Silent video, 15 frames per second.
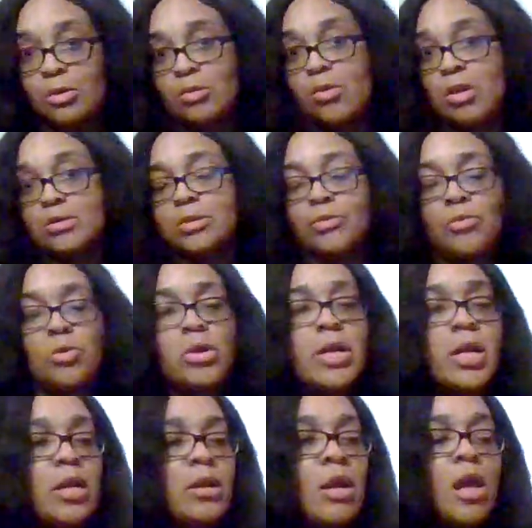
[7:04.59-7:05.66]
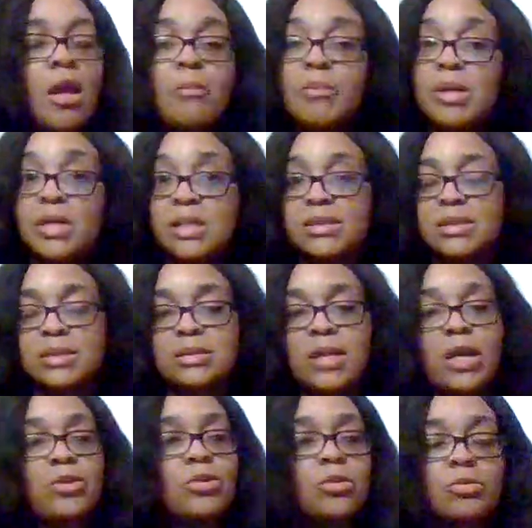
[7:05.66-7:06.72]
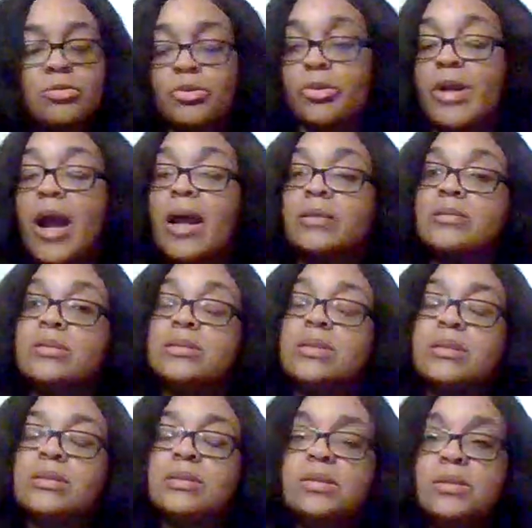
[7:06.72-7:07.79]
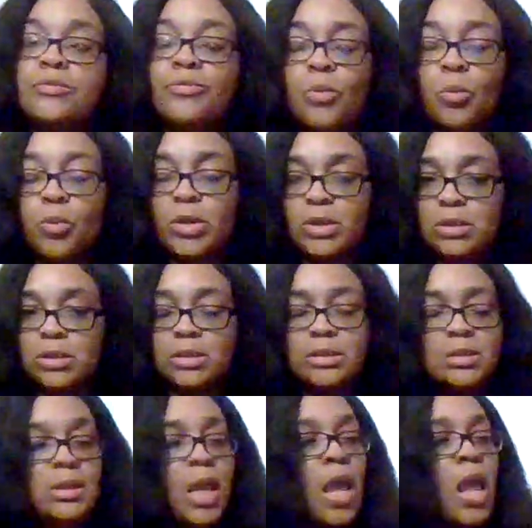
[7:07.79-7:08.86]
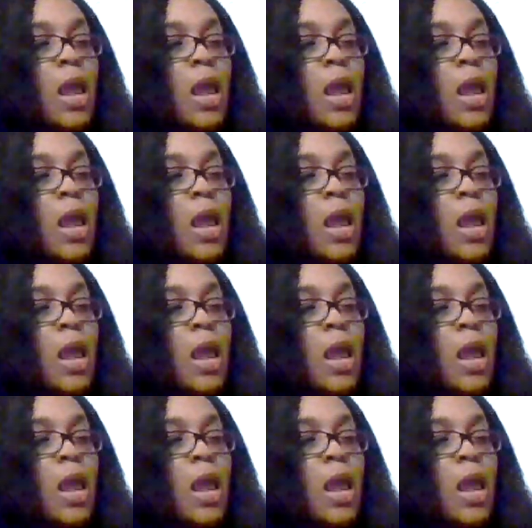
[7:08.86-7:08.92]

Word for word: across their forehead because it's like your your kindness gets seek for weakness,